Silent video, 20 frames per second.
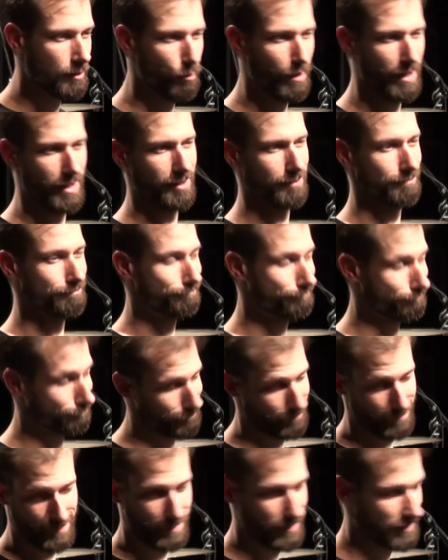Well,
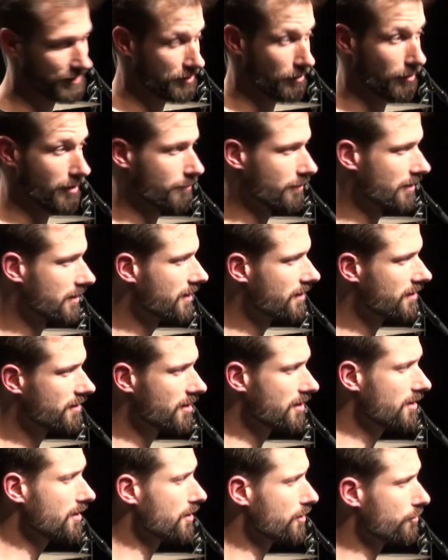sorry, but he
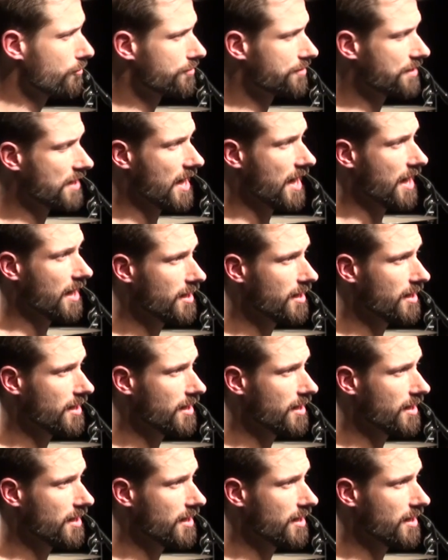didn't use